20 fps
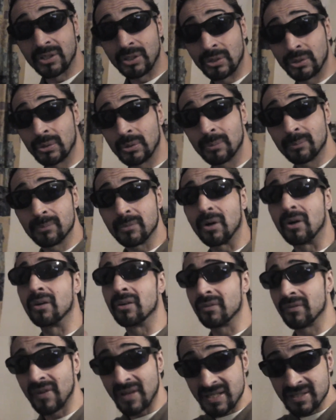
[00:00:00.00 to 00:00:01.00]
YouTube, no,
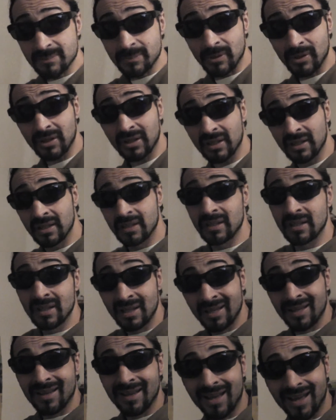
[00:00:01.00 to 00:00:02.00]
Facebook.
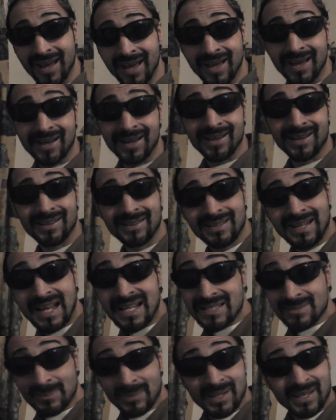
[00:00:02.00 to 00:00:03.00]
And
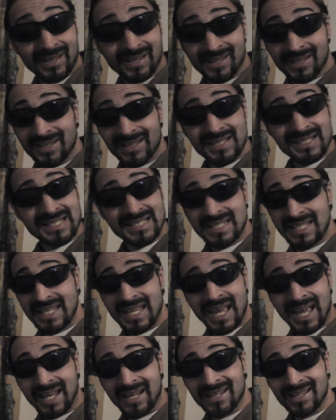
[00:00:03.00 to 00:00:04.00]
that's me,
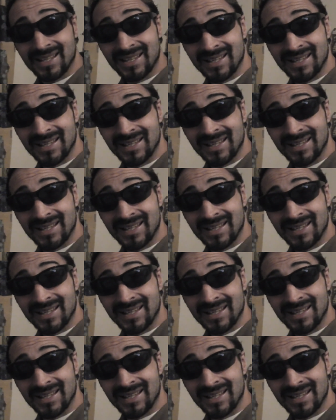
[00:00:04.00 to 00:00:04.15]
Zia.